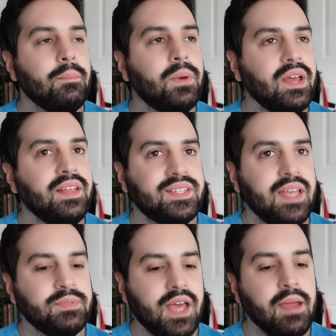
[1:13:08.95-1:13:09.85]
But at the
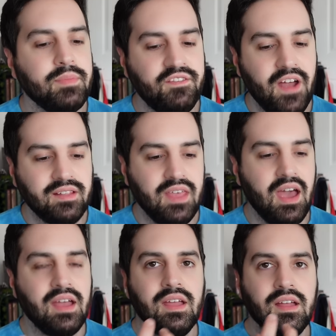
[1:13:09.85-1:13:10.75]
same time, the fact
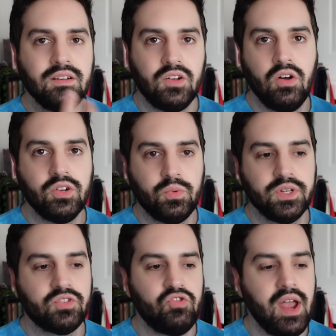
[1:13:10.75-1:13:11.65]
that God
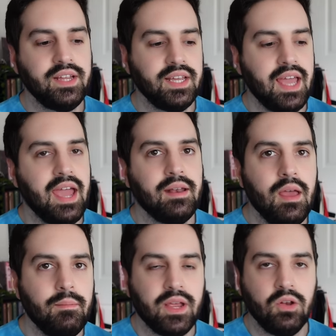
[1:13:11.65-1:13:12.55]
was trying to get
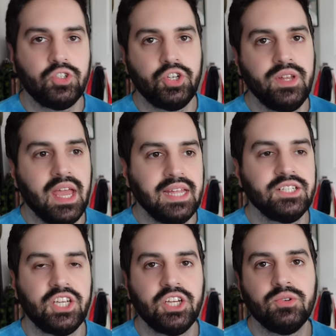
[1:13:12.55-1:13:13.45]
Piccolo Jr.
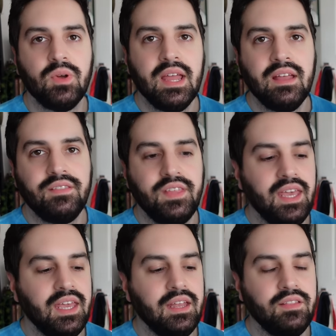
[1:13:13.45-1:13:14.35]
into
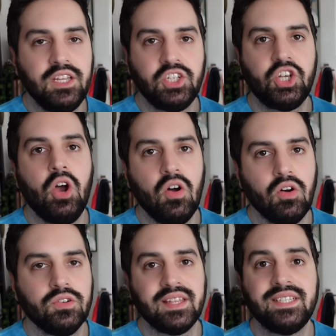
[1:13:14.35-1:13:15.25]
the the
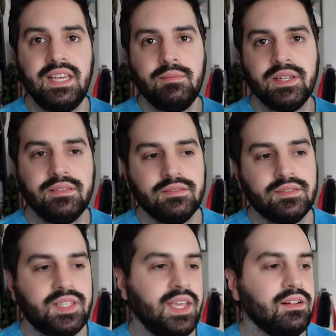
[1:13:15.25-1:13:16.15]
jar, the demon
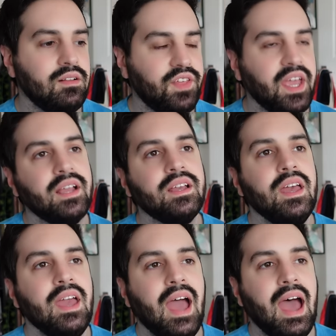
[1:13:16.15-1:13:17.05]
seal thing,
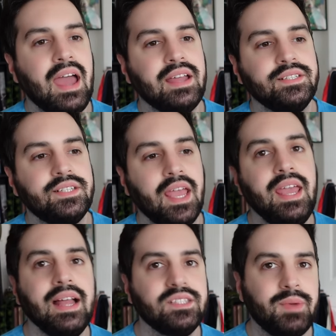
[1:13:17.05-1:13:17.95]
and
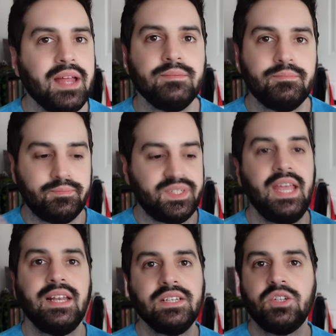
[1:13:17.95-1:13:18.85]
he ends up getting
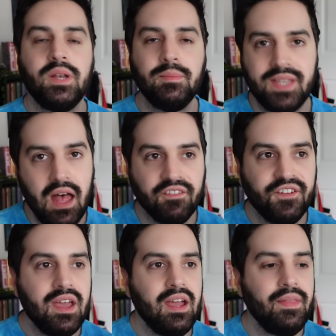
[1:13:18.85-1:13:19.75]
taken into it himself.
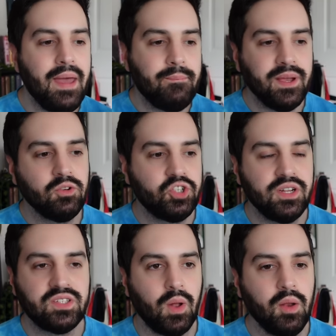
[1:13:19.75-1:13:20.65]
And then Piccolo
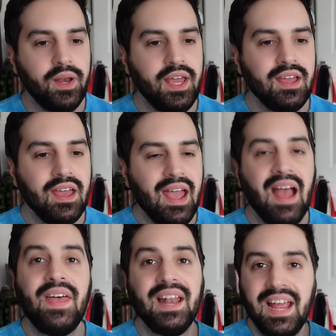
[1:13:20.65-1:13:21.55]
Jr. swallowing it.
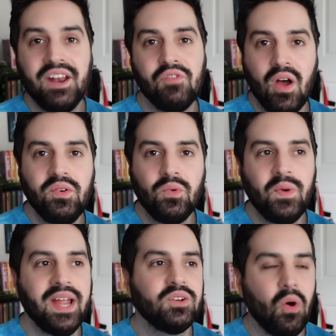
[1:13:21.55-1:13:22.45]
And then later on,
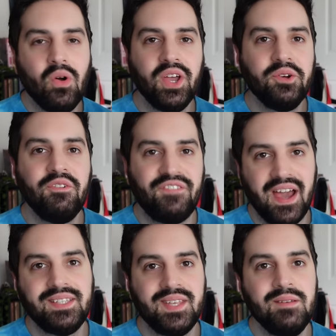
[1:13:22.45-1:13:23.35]
when Goku
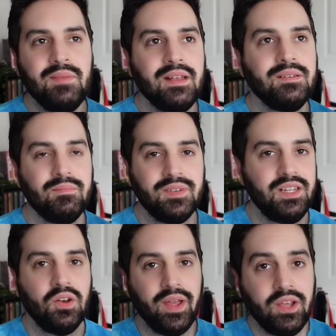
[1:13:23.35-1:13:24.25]
fights him and,
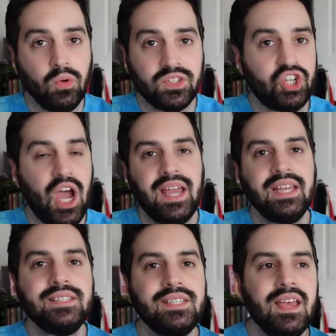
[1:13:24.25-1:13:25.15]
you know, he goes
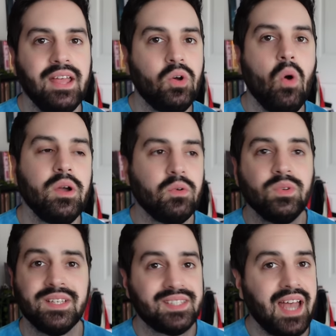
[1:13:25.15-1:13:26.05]
giant and Goku
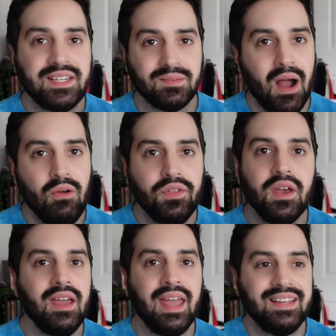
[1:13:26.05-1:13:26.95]
goes inside his mouth
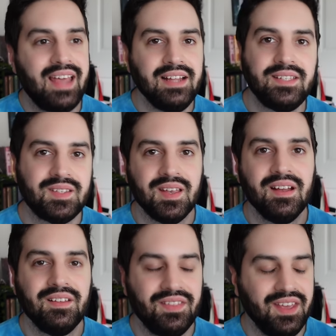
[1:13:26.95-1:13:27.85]
and gets
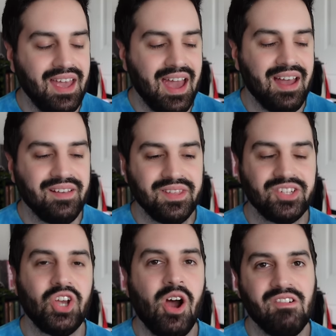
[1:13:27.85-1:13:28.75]
the uh, the
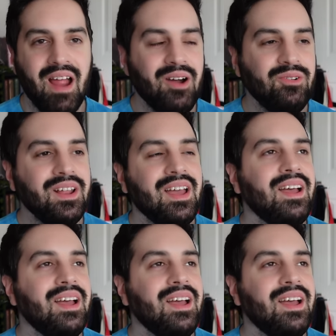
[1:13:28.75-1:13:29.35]
jar out.